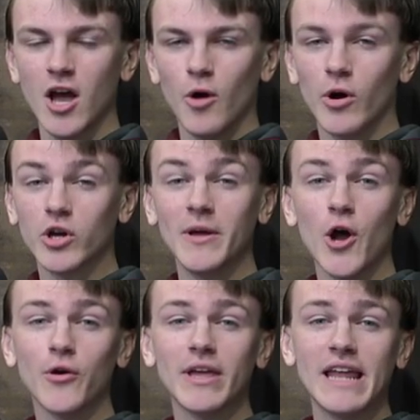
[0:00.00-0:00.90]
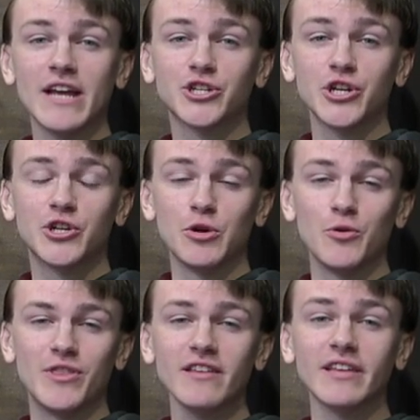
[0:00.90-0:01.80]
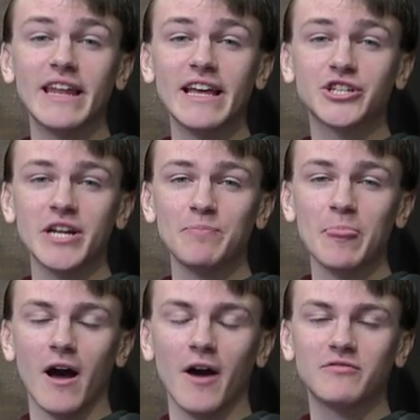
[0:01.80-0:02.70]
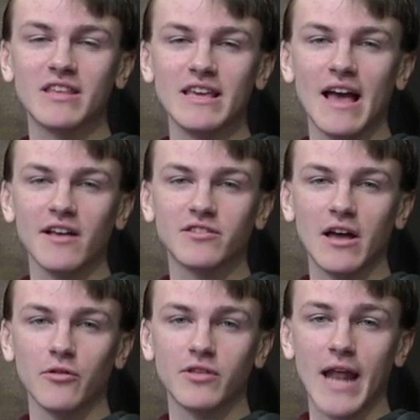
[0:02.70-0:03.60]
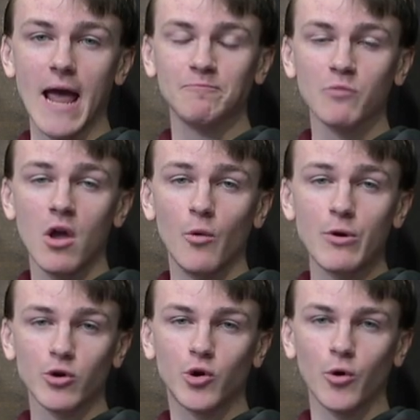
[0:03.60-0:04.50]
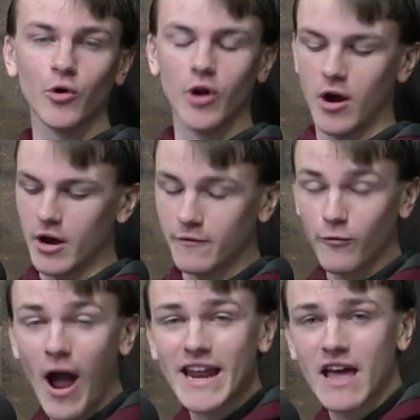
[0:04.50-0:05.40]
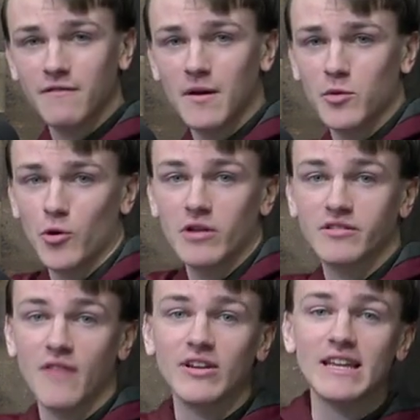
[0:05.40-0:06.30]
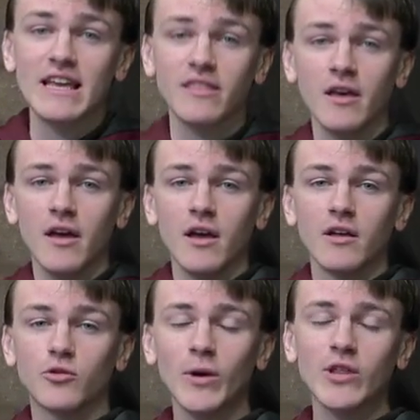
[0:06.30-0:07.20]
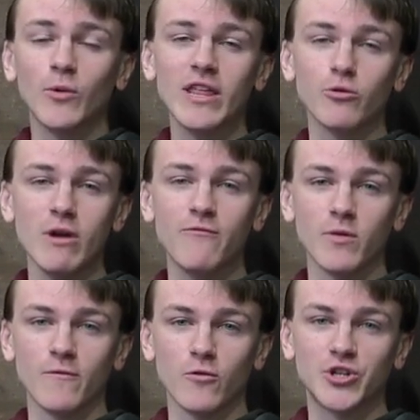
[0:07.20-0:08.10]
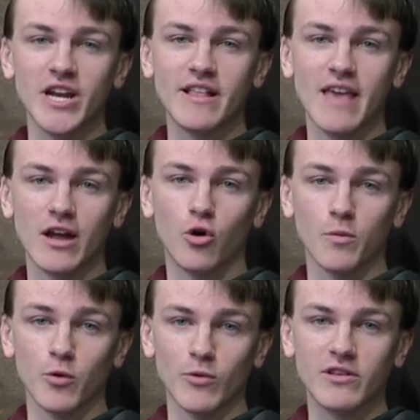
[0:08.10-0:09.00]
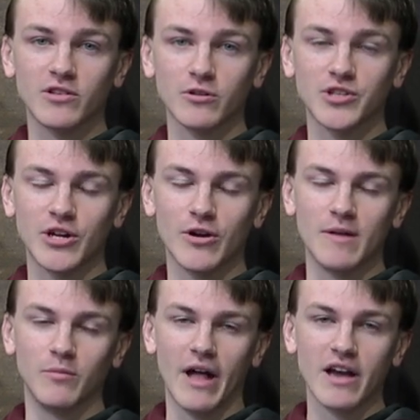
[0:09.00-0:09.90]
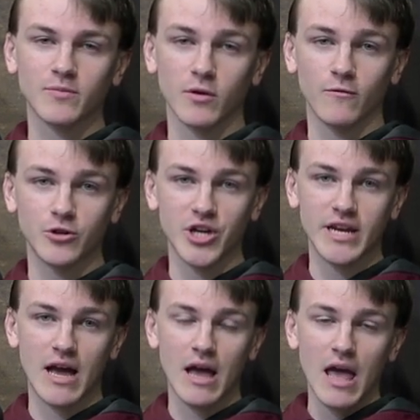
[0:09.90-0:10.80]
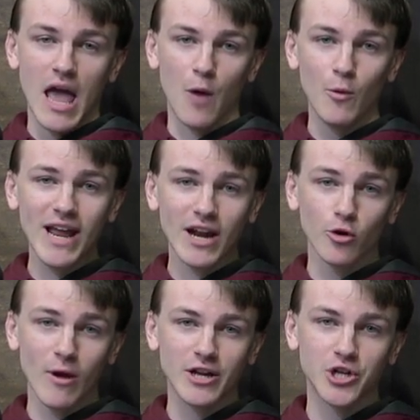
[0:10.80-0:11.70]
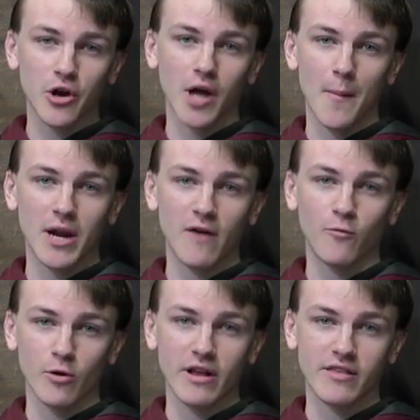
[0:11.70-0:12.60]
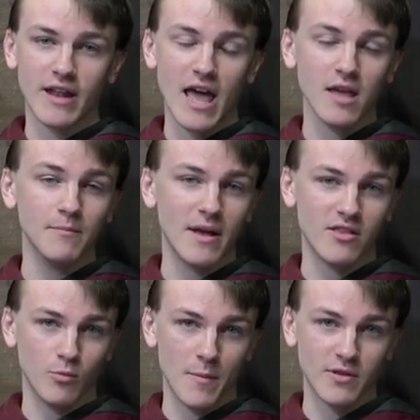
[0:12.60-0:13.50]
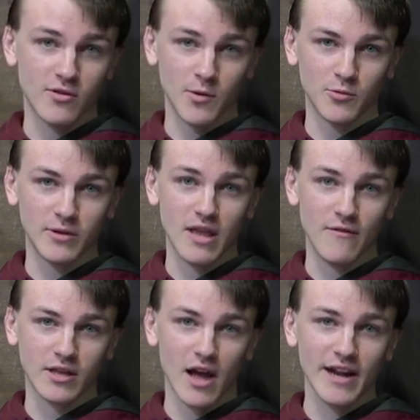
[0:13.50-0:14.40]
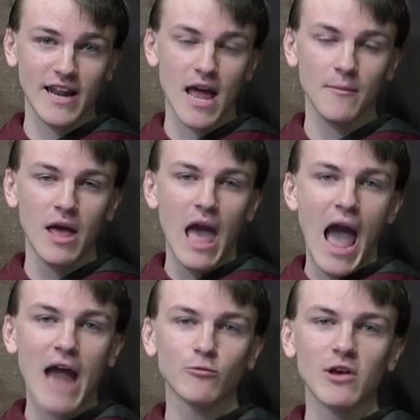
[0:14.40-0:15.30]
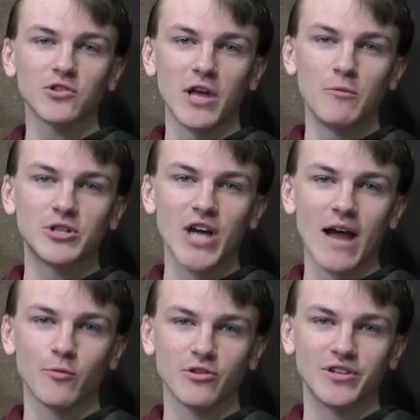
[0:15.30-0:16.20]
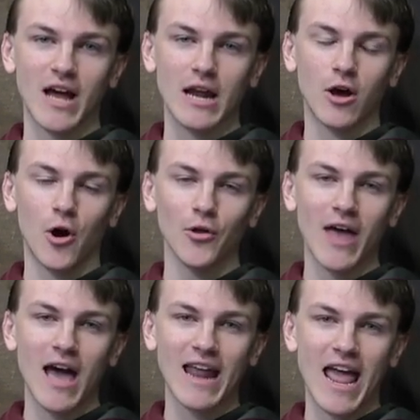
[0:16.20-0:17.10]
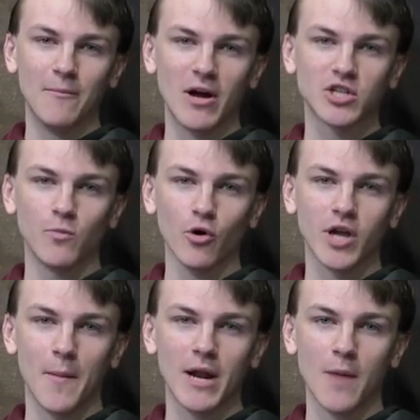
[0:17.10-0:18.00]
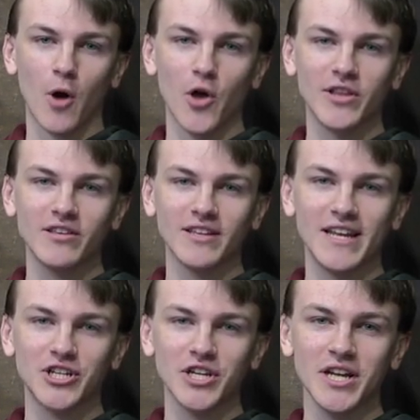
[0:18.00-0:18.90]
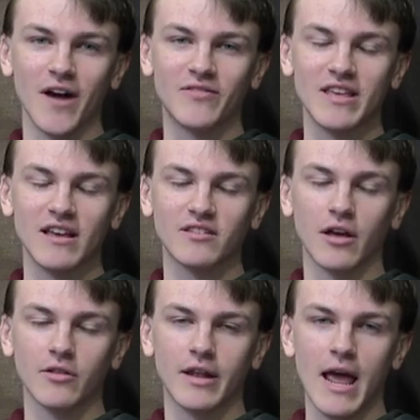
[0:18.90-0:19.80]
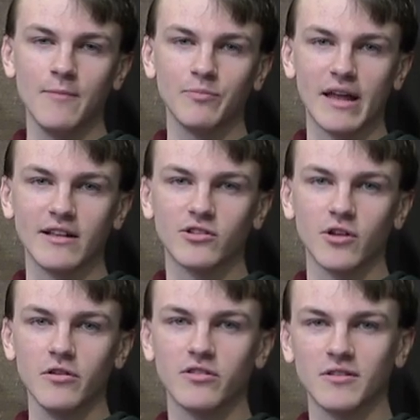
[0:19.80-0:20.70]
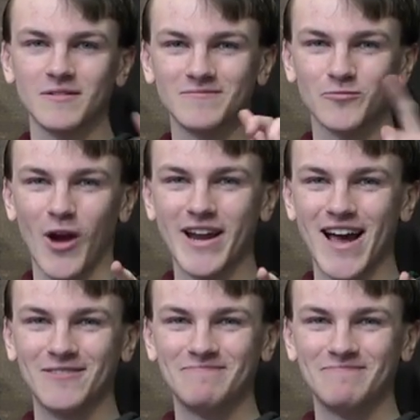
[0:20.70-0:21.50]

Welcome in, Hokie Nation, to this edition of T S L Today. We record on Friday, February seventeenth, twenty twenty-three, from the Virginia Tech Corporate Research Center in Blacksburg, Virginia, and we got a great show coming up for you today. Men's and women's hoops with David Cunningham and wrestling with Jack Brizendine. All that and much more coming up on this edition of T S L Today, and it starts right now.